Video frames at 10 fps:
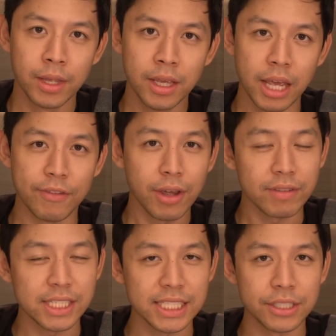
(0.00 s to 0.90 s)
If you
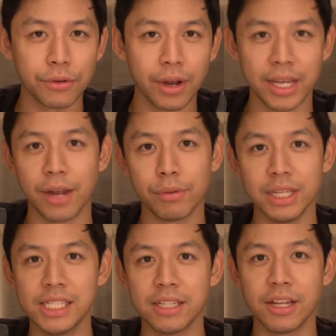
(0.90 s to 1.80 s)
haven't seen it already, I
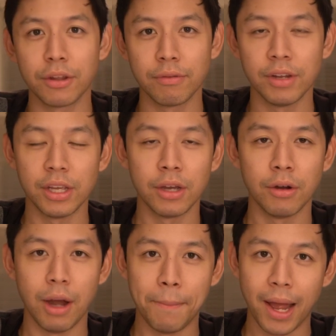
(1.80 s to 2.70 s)
released another
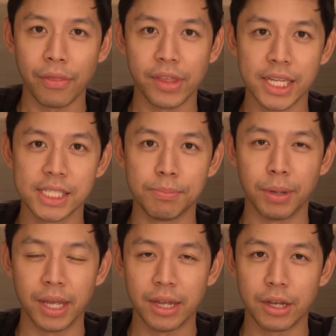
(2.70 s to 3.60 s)
video about this,
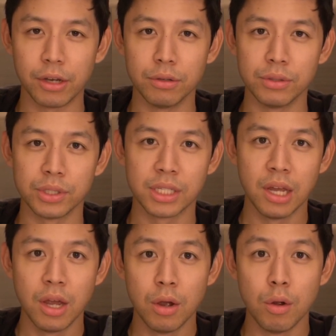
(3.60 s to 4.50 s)
but it goes
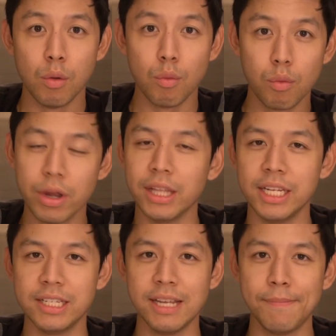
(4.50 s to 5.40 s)

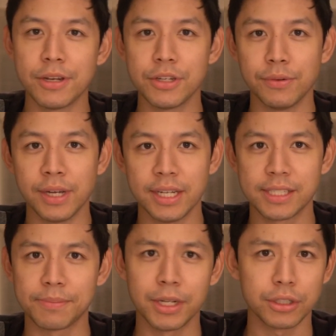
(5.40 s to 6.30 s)
really deep into it.
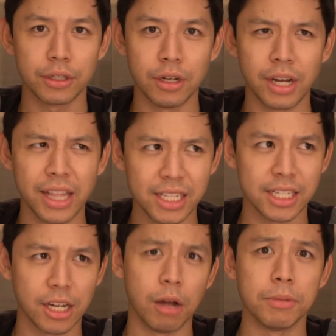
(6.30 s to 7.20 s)
It's much long. I think it's
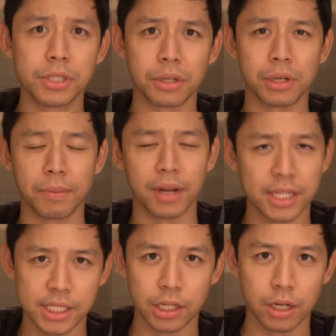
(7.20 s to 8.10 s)
like almost 30
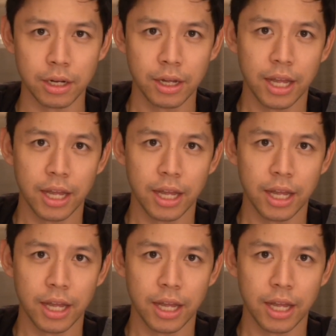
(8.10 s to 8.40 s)
minutes long.